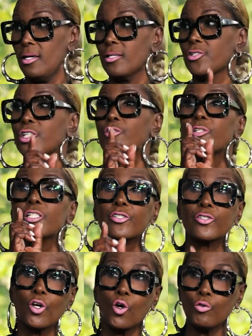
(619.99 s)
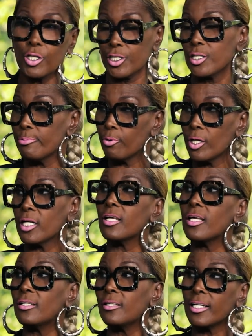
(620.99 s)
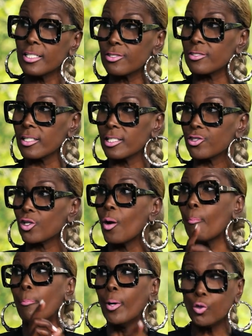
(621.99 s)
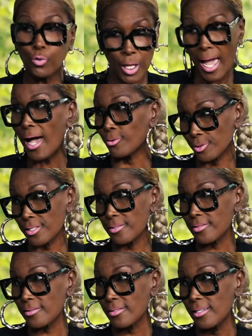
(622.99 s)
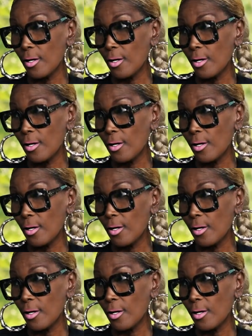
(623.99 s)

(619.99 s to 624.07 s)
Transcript: She was so disappointed in the legislature, both houses,